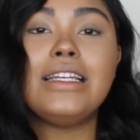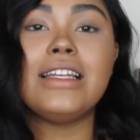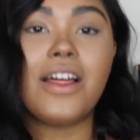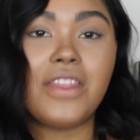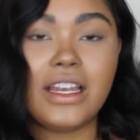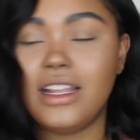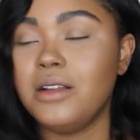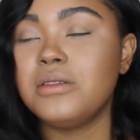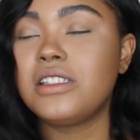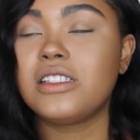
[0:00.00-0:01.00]
nothing, and it
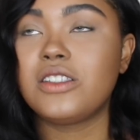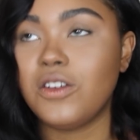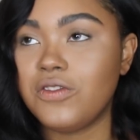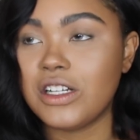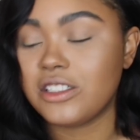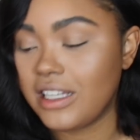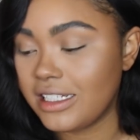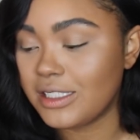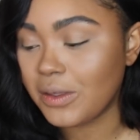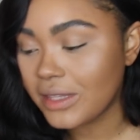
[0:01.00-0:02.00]
was just so
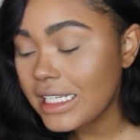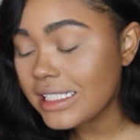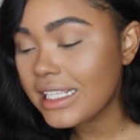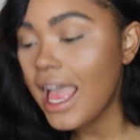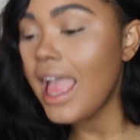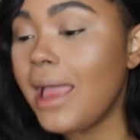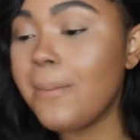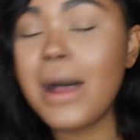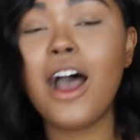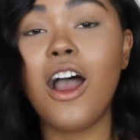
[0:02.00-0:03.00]
frustrating. So this in
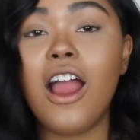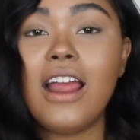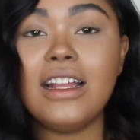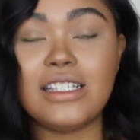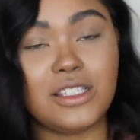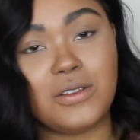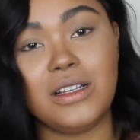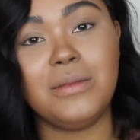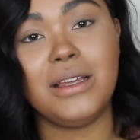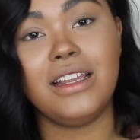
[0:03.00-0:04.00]
my heart is
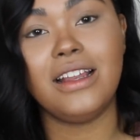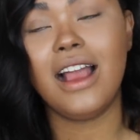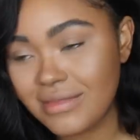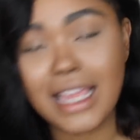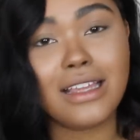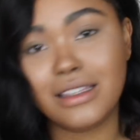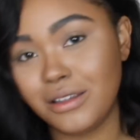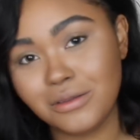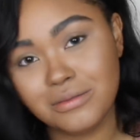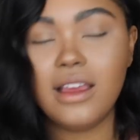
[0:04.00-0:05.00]
screaming thank
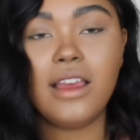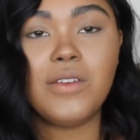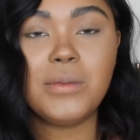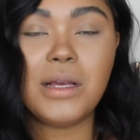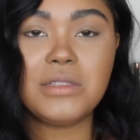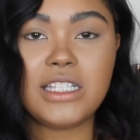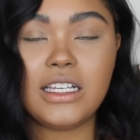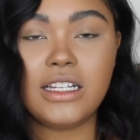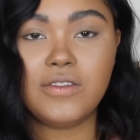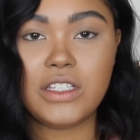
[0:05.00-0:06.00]
you. If I'm not
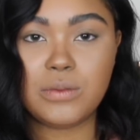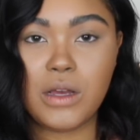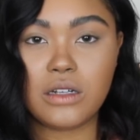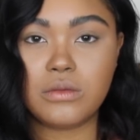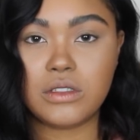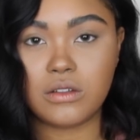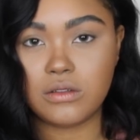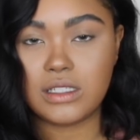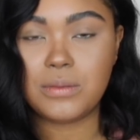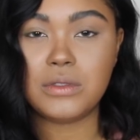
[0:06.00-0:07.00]
mistaken, if these products were
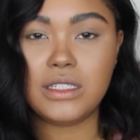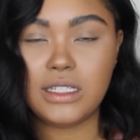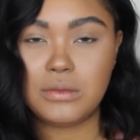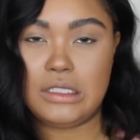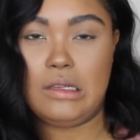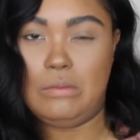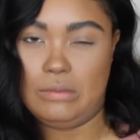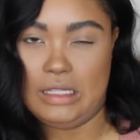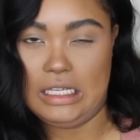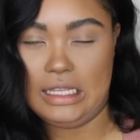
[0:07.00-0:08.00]
sold separately, it was
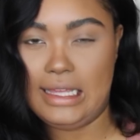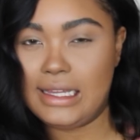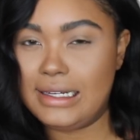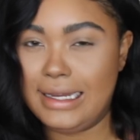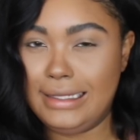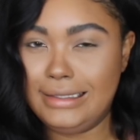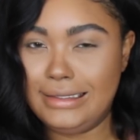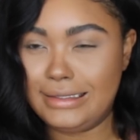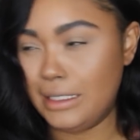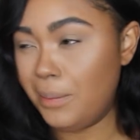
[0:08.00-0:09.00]
something like
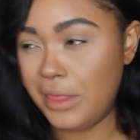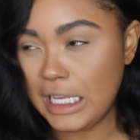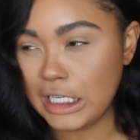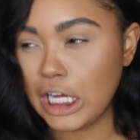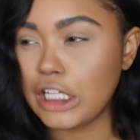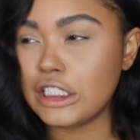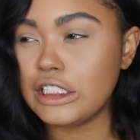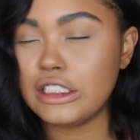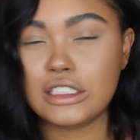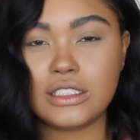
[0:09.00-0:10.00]
90 something
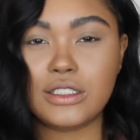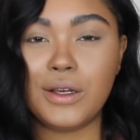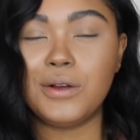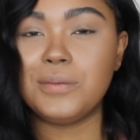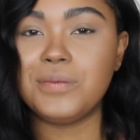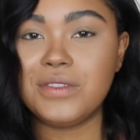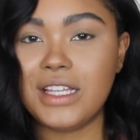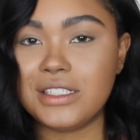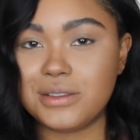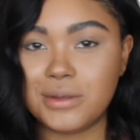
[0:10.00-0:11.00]
dollars. So
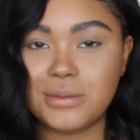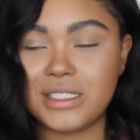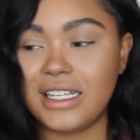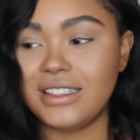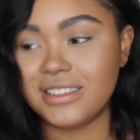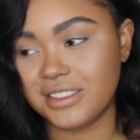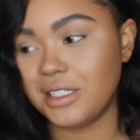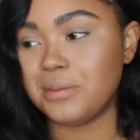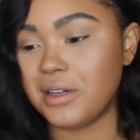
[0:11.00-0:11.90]
that's what I'm saying, this is a good